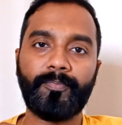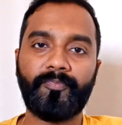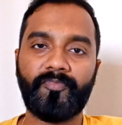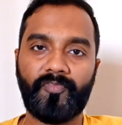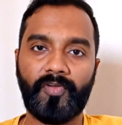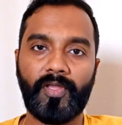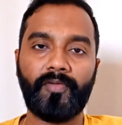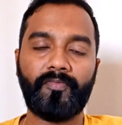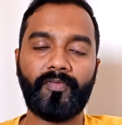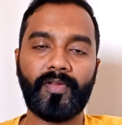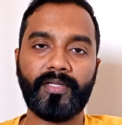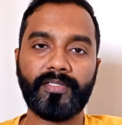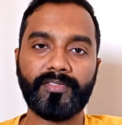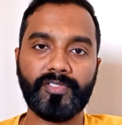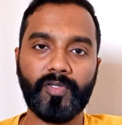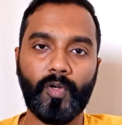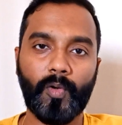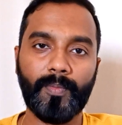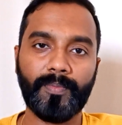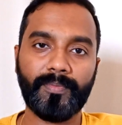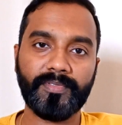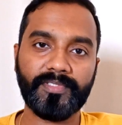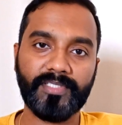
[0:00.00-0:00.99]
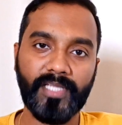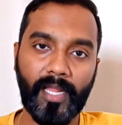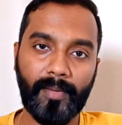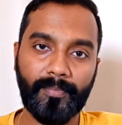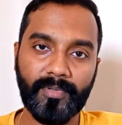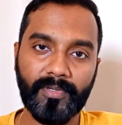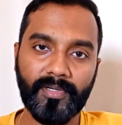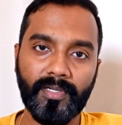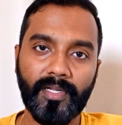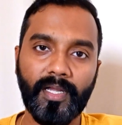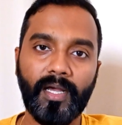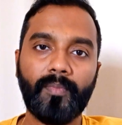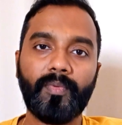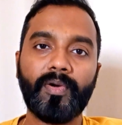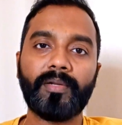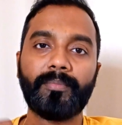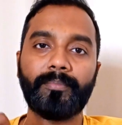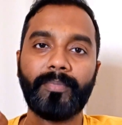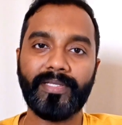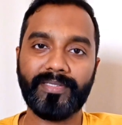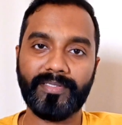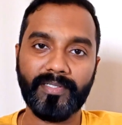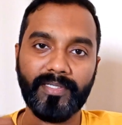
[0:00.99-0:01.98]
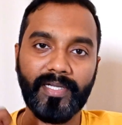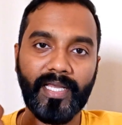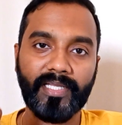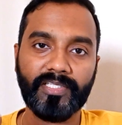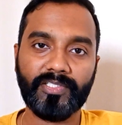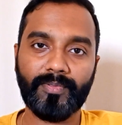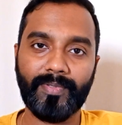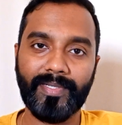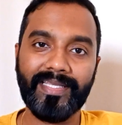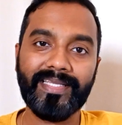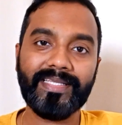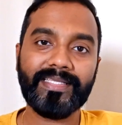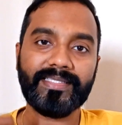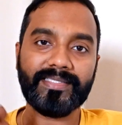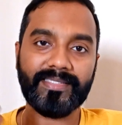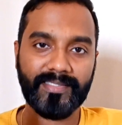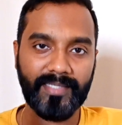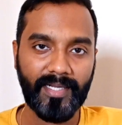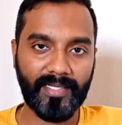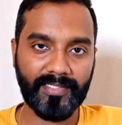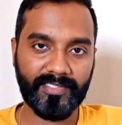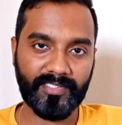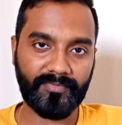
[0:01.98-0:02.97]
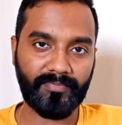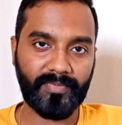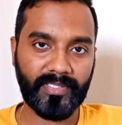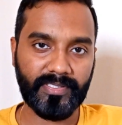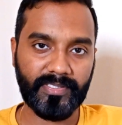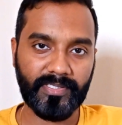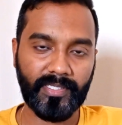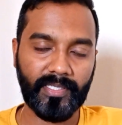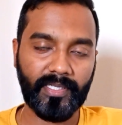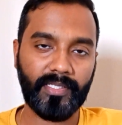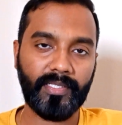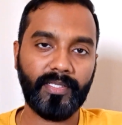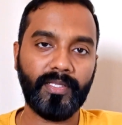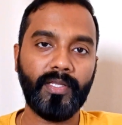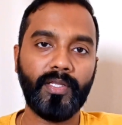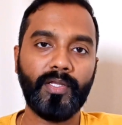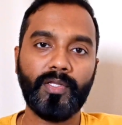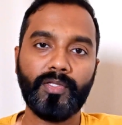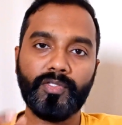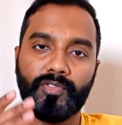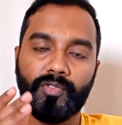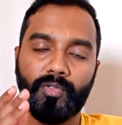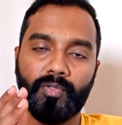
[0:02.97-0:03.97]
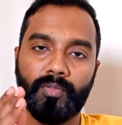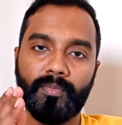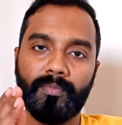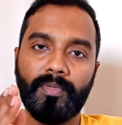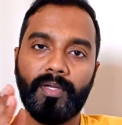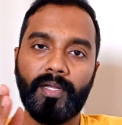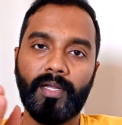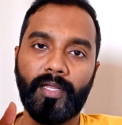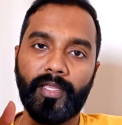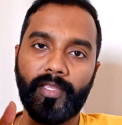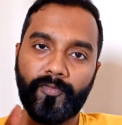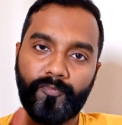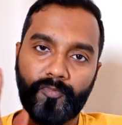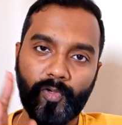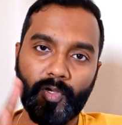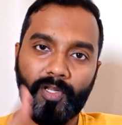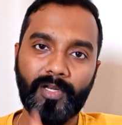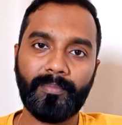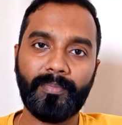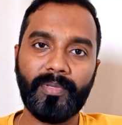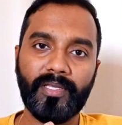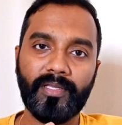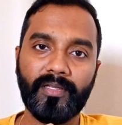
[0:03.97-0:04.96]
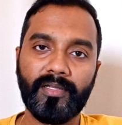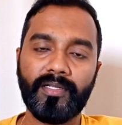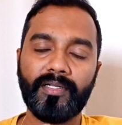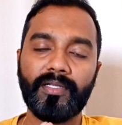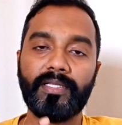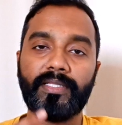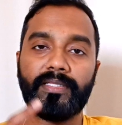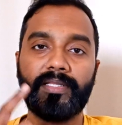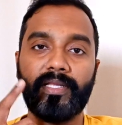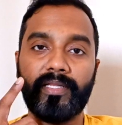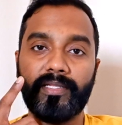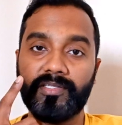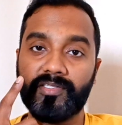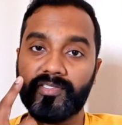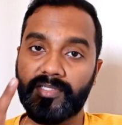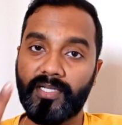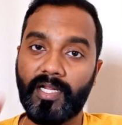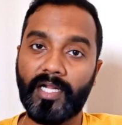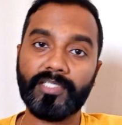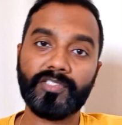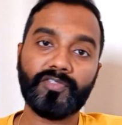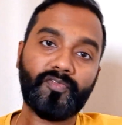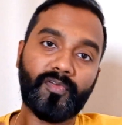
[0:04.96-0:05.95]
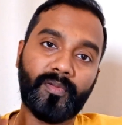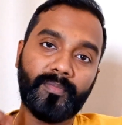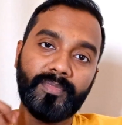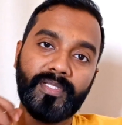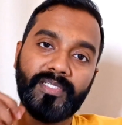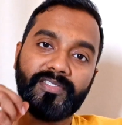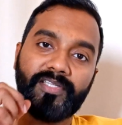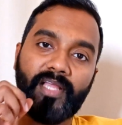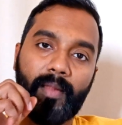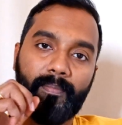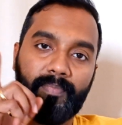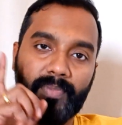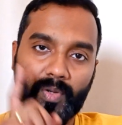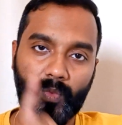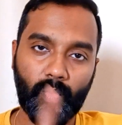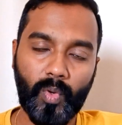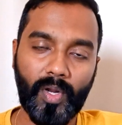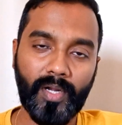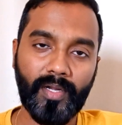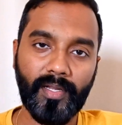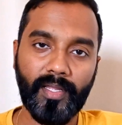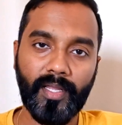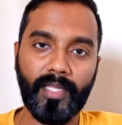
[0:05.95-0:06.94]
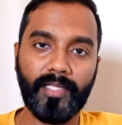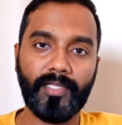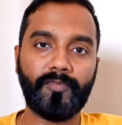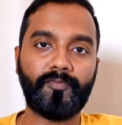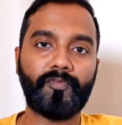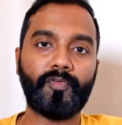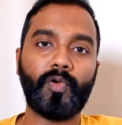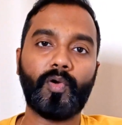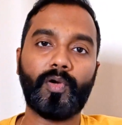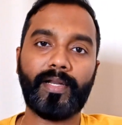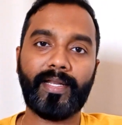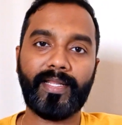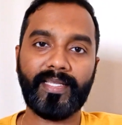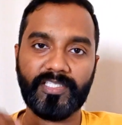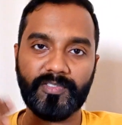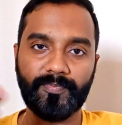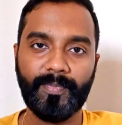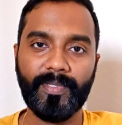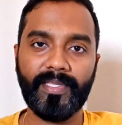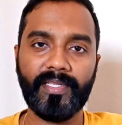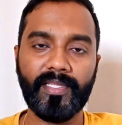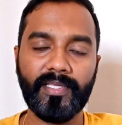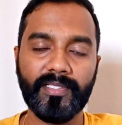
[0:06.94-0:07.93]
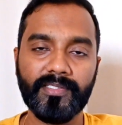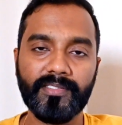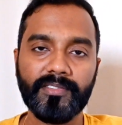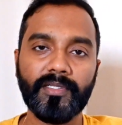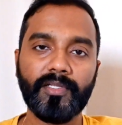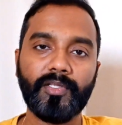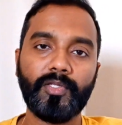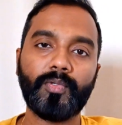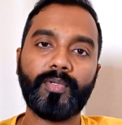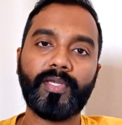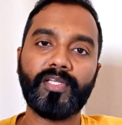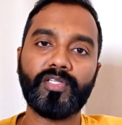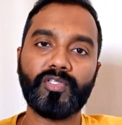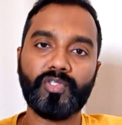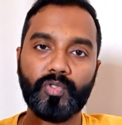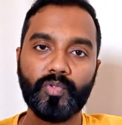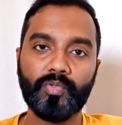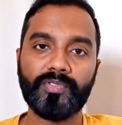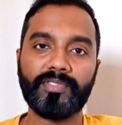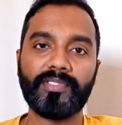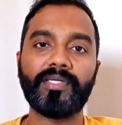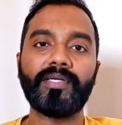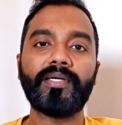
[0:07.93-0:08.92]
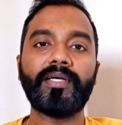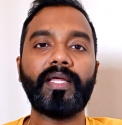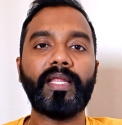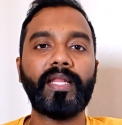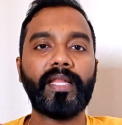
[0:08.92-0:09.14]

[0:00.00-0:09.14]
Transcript: the favorite chapter, our method actually starts basically. So if you are a beginner, then starts from the chapter 1, and if you are experienced, you can choose